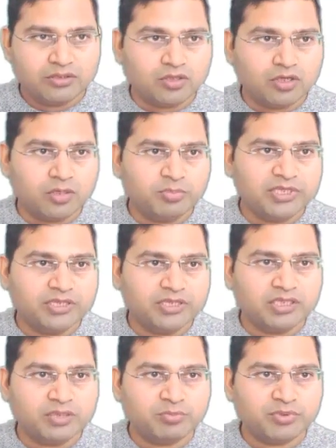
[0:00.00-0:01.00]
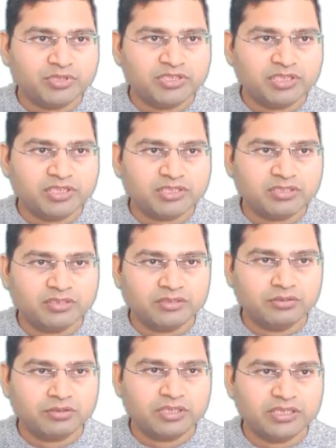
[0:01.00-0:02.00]
copy the project
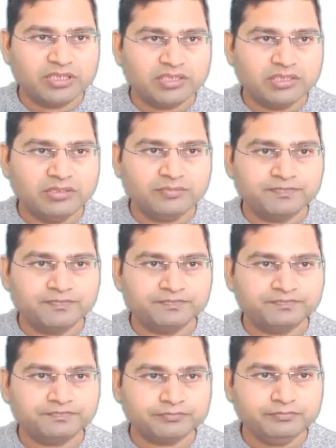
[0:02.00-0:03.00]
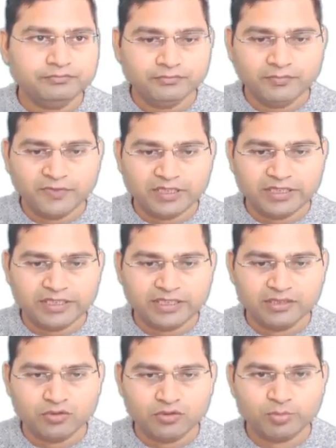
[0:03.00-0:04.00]
location
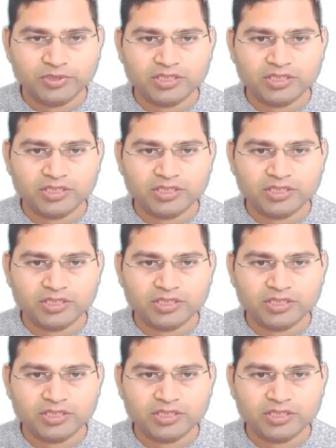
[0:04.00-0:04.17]
and open